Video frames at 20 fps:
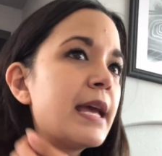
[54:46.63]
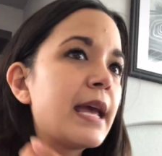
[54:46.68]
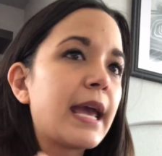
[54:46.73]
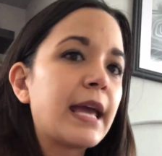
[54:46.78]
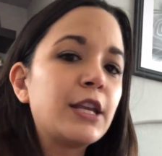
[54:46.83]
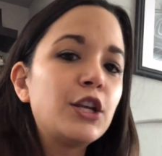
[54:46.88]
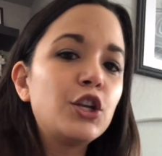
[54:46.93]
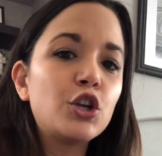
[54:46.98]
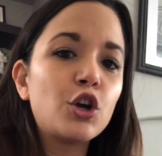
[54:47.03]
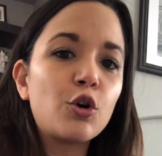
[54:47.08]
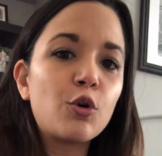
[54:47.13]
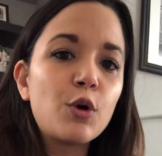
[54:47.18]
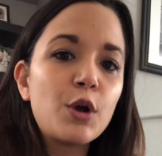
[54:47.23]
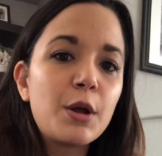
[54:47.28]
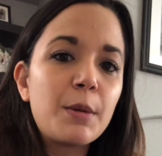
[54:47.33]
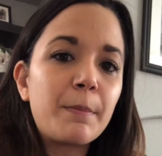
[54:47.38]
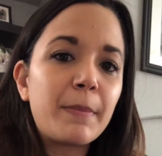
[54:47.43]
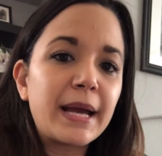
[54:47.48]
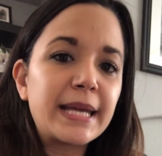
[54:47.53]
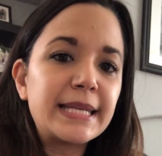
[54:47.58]
And, you know,
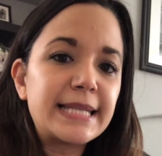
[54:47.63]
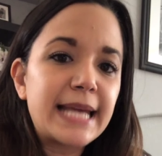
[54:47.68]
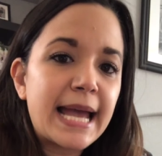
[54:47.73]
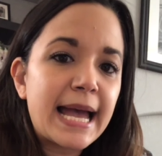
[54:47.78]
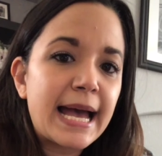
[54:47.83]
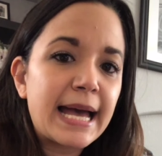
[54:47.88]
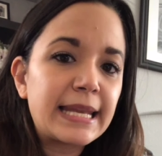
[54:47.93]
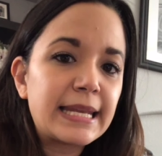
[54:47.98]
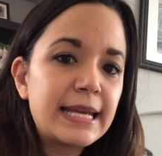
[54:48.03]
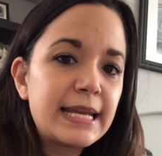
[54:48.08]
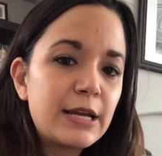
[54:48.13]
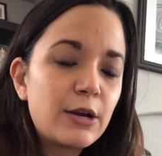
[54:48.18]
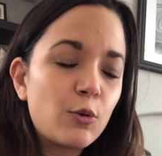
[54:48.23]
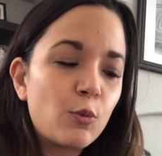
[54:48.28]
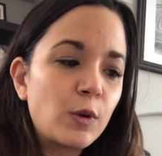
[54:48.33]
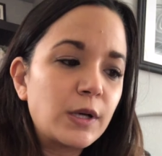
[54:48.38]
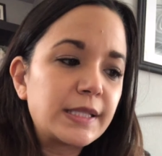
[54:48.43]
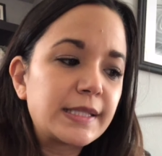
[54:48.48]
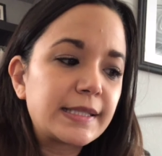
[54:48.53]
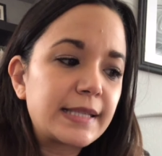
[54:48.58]
my dad
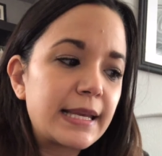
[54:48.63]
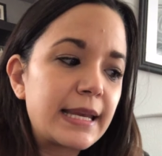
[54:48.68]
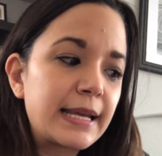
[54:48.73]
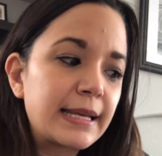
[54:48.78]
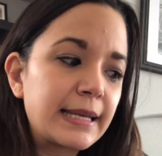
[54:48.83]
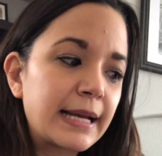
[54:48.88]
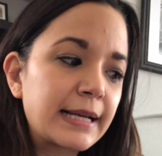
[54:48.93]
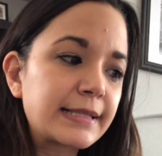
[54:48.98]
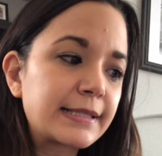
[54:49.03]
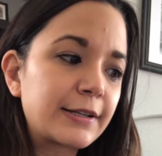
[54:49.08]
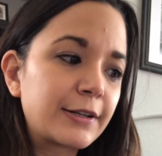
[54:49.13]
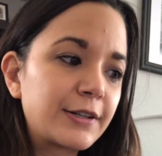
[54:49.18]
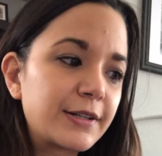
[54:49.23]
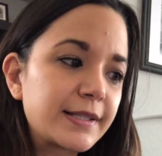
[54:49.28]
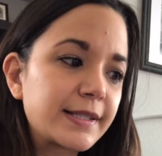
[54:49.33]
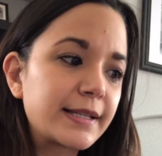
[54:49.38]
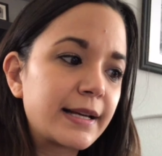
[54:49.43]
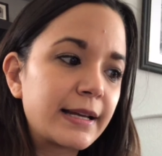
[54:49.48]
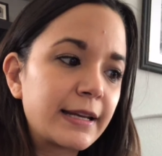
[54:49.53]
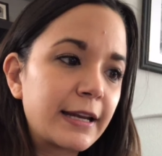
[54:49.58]
was sitting next to her
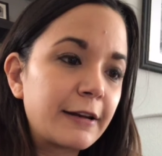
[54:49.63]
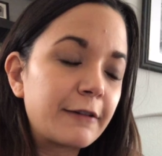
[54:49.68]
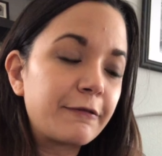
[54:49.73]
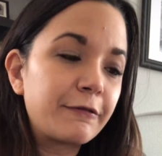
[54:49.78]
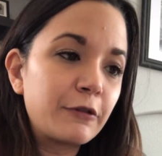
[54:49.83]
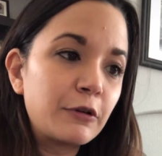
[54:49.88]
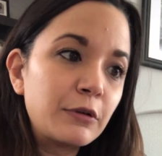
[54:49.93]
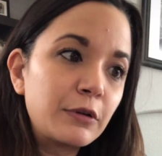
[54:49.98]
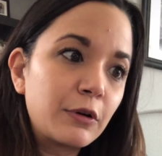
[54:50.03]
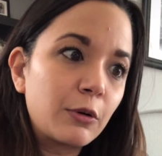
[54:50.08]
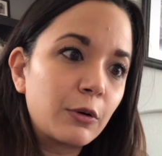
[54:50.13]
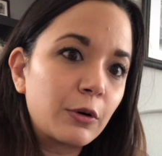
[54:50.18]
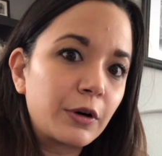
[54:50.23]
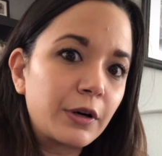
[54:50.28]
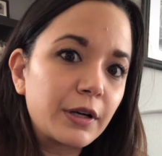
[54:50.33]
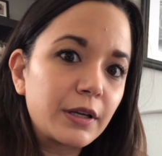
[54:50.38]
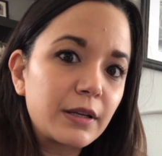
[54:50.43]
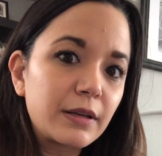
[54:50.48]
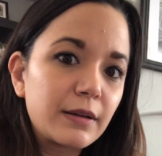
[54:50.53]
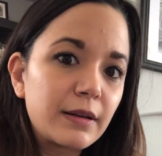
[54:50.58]
son at a food
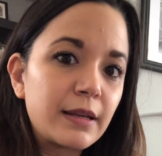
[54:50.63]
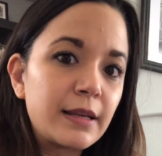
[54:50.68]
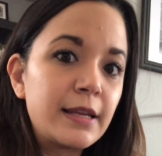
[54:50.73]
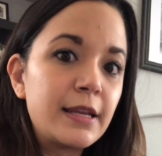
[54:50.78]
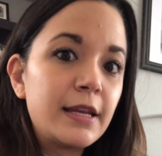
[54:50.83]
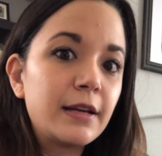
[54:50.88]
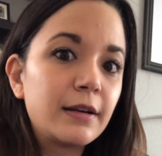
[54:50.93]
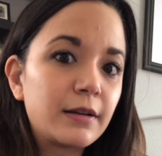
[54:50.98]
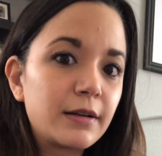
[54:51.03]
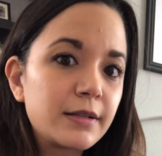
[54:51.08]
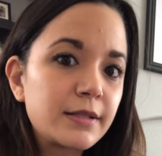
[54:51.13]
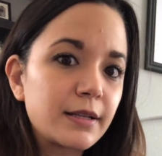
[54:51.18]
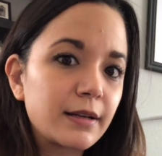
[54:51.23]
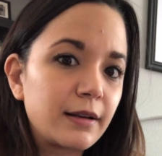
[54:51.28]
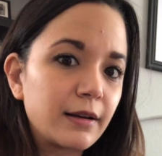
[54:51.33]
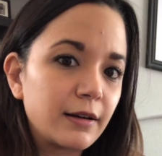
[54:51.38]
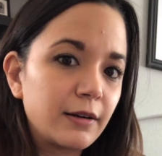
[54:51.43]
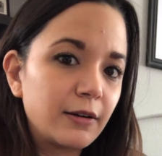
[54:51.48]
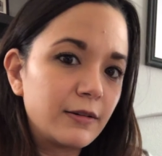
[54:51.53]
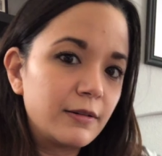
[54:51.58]
court years
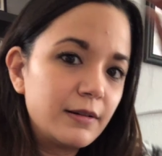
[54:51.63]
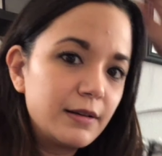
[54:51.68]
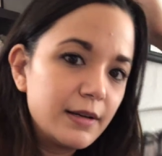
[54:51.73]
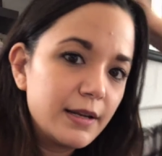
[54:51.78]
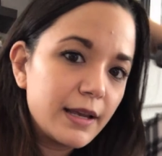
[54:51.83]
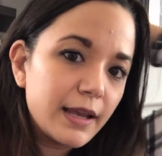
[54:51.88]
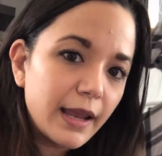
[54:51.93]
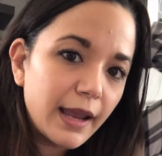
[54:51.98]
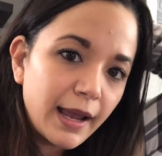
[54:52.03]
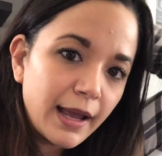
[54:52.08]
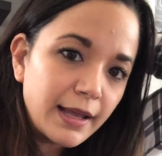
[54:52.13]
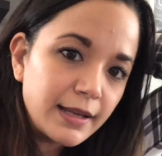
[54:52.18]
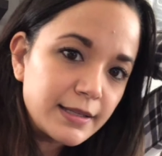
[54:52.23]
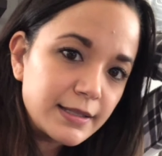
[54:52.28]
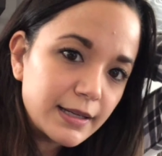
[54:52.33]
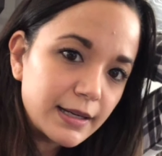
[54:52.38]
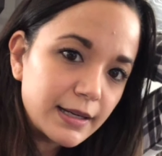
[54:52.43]
ago, and